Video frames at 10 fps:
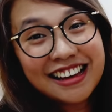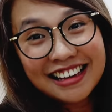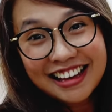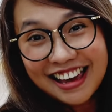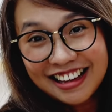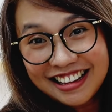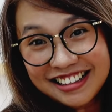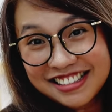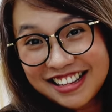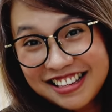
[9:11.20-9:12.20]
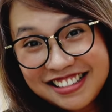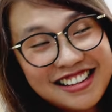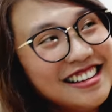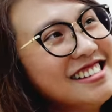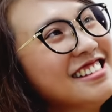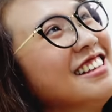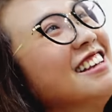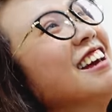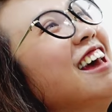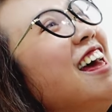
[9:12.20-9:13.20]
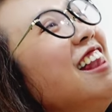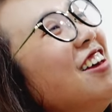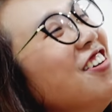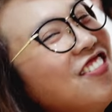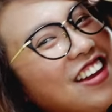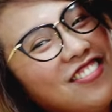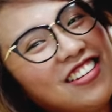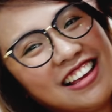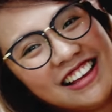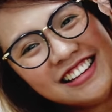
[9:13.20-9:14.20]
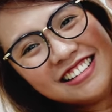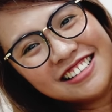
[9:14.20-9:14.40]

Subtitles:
Okay, let's test this. Hello, baby.